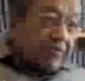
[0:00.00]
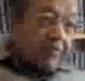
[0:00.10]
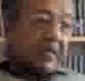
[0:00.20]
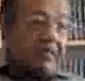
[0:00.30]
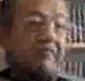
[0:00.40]

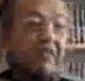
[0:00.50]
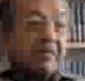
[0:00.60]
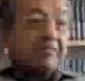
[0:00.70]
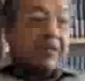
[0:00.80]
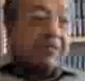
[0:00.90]
we
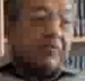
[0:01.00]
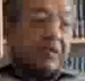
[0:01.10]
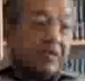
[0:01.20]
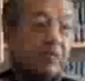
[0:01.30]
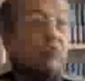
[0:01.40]
invariably
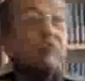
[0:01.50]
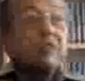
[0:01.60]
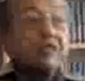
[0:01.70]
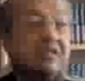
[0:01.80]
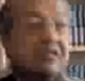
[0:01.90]
win a
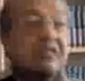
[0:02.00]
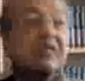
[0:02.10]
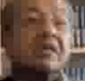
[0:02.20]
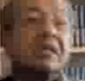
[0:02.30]
two-thirds